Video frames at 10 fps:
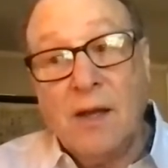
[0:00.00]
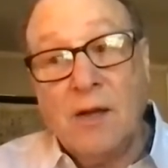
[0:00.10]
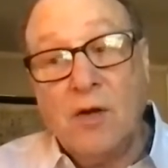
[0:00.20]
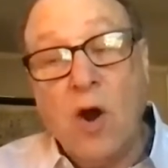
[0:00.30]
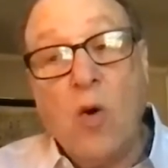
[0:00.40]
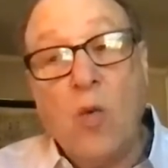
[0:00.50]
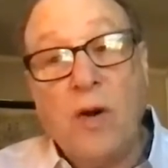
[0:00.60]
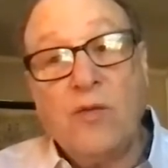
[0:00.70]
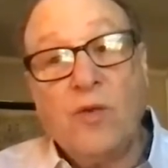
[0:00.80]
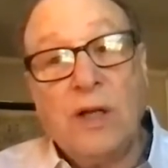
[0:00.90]
no
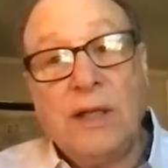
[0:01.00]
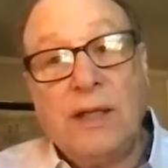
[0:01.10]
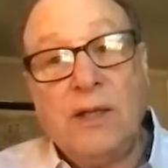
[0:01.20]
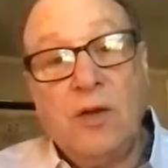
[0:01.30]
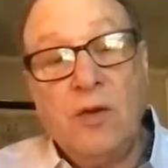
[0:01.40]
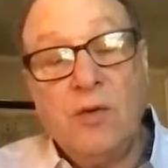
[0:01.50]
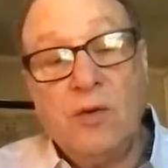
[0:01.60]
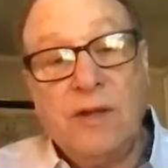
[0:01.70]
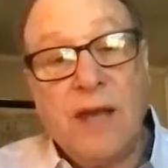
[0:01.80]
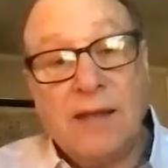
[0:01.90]
one really
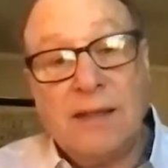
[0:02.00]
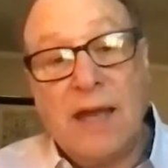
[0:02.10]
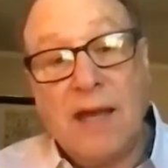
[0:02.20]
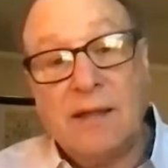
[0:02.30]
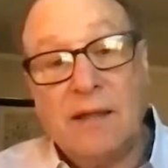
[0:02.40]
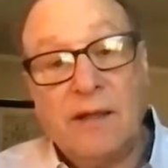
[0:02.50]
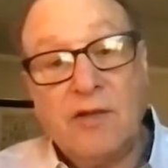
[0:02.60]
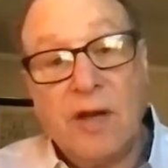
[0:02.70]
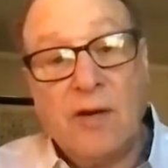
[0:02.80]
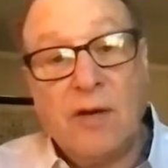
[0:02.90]
knew that Catholic
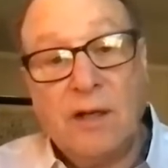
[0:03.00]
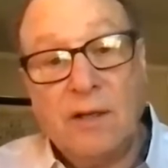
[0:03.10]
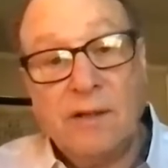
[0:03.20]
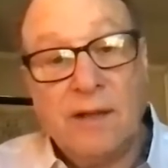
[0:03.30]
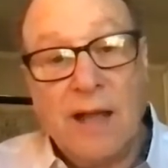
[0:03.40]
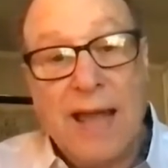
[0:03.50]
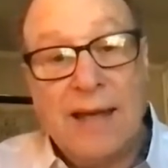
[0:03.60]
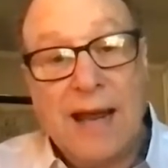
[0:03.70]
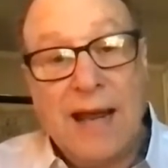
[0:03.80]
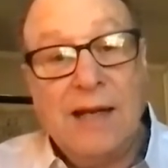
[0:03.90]
Charities
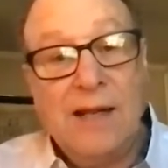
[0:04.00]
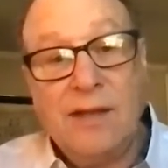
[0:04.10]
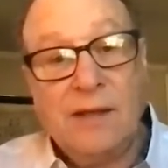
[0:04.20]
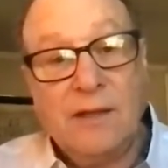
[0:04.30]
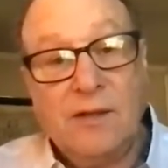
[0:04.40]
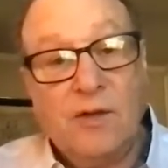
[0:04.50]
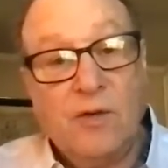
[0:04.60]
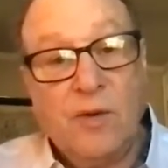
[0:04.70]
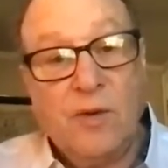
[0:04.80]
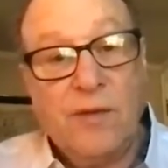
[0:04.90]
had anything to do
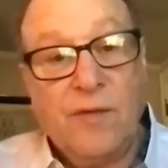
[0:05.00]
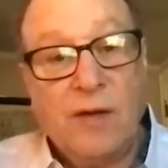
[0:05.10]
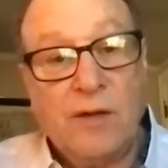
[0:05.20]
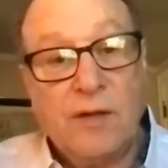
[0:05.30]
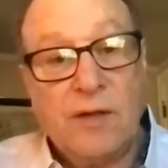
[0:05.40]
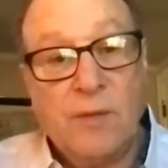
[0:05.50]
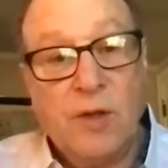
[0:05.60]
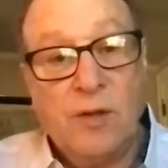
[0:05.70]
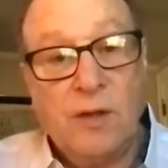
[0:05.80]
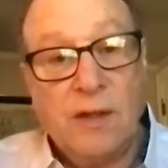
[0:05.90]
with the veterans
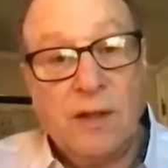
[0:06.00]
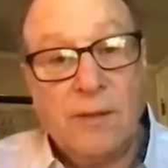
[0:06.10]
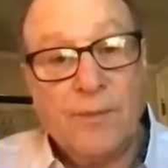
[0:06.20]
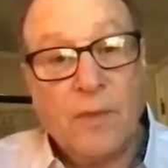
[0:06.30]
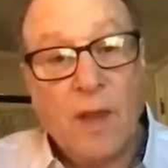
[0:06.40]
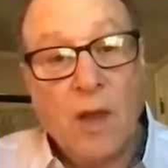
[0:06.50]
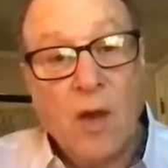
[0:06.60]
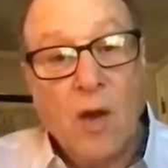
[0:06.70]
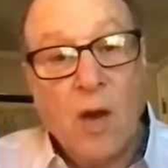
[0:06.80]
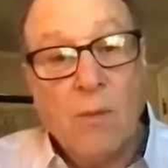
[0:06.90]
community,
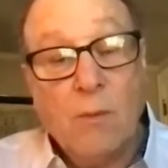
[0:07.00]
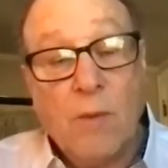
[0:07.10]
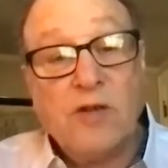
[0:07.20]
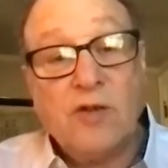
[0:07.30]
much